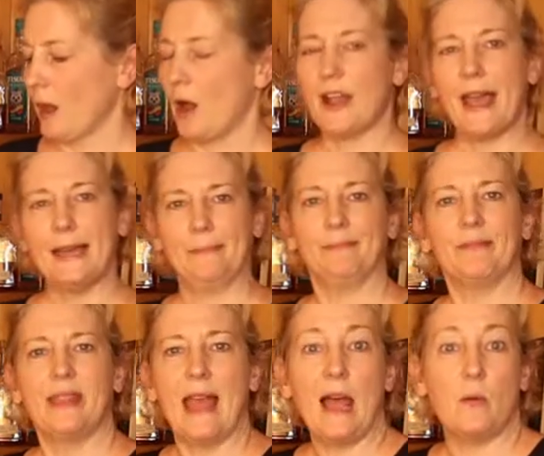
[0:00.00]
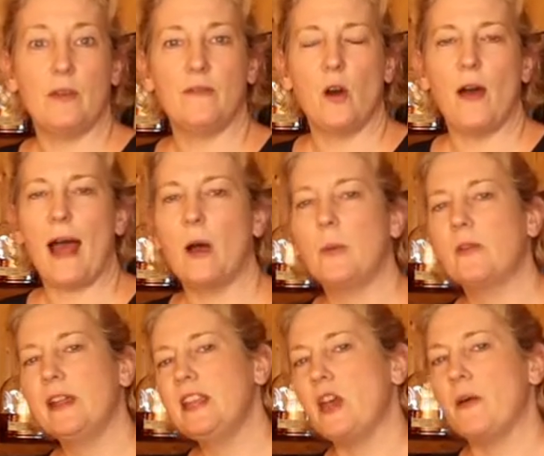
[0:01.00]
Okay, now we've got
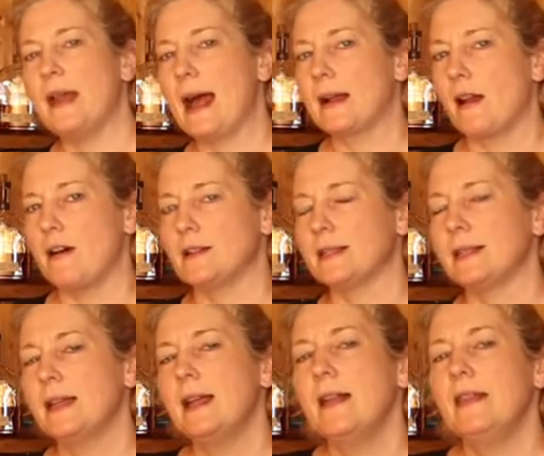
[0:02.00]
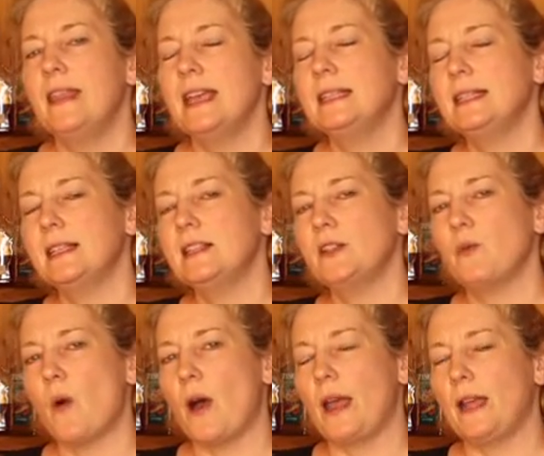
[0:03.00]
Albarino in our glass. This is a
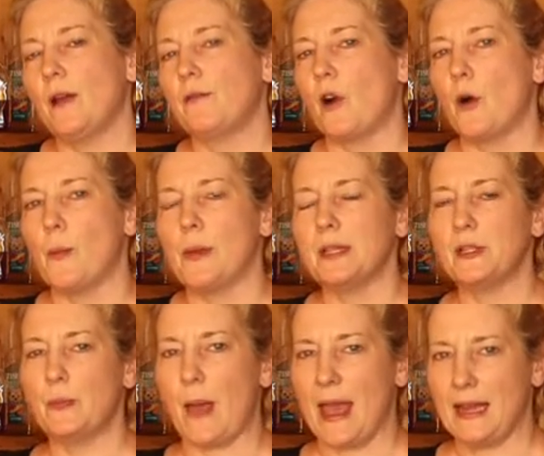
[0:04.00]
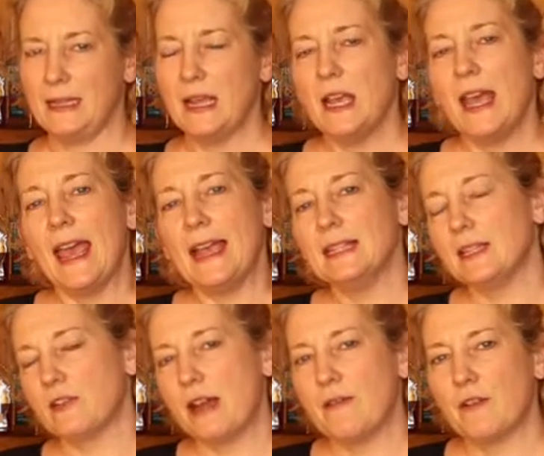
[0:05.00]
wine from Spain. It's a
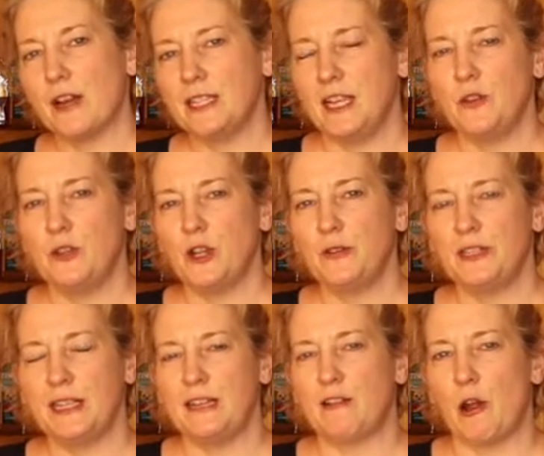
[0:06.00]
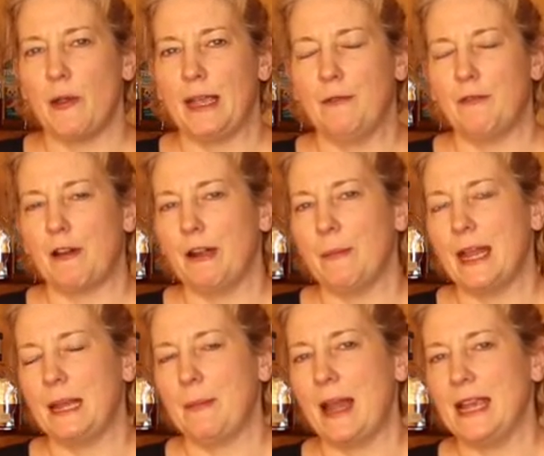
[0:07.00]
grape variety you don't see growing in very
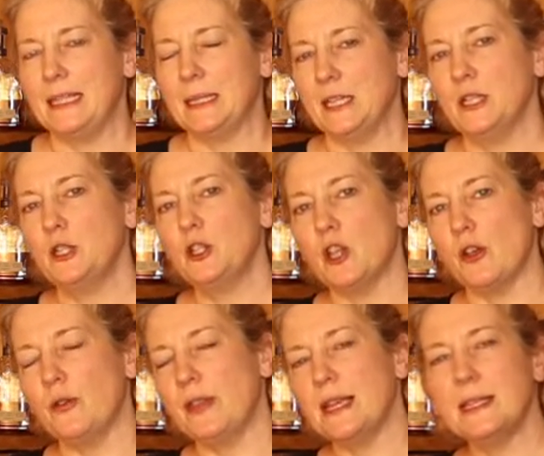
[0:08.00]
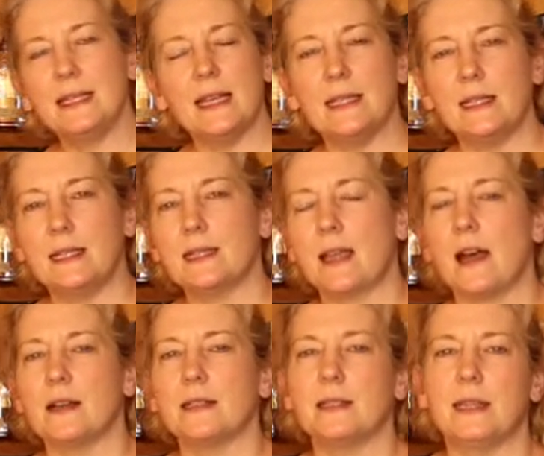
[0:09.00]
many places. So this is
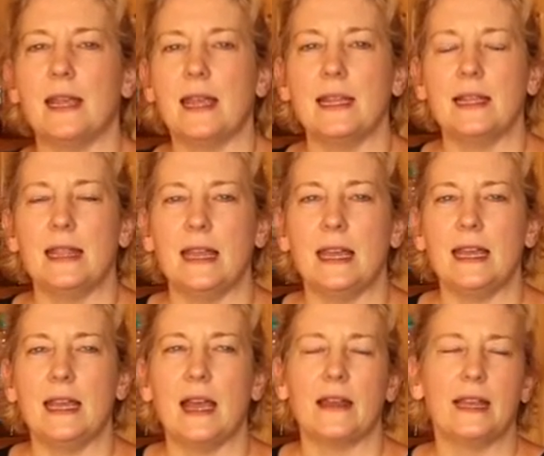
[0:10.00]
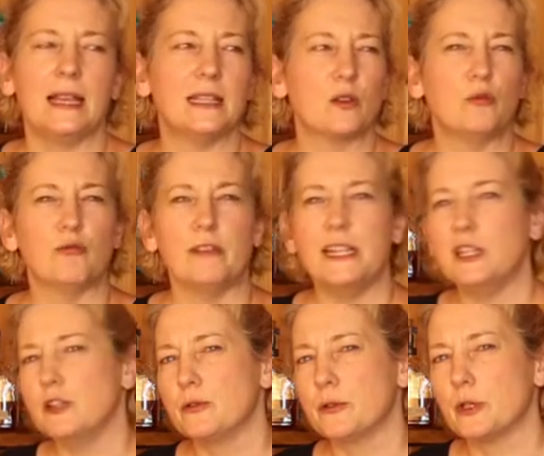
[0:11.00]
discussed in the, I think it's called
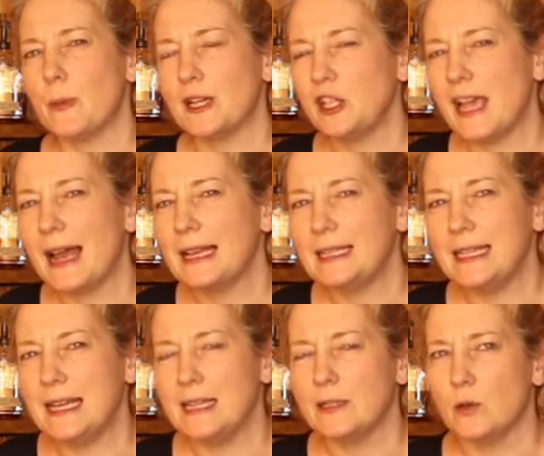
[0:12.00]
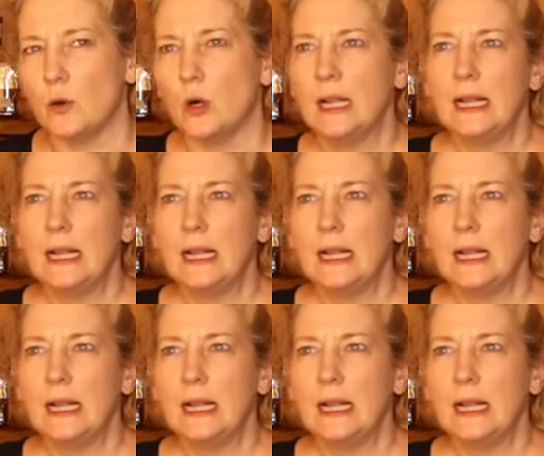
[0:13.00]
regional specialities, or